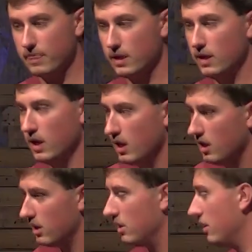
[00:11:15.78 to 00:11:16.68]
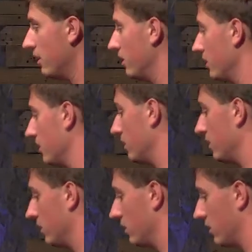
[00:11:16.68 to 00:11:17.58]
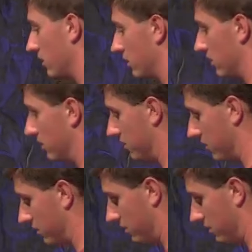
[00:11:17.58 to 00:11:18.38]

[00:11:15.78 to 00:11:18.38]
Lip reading: (silence)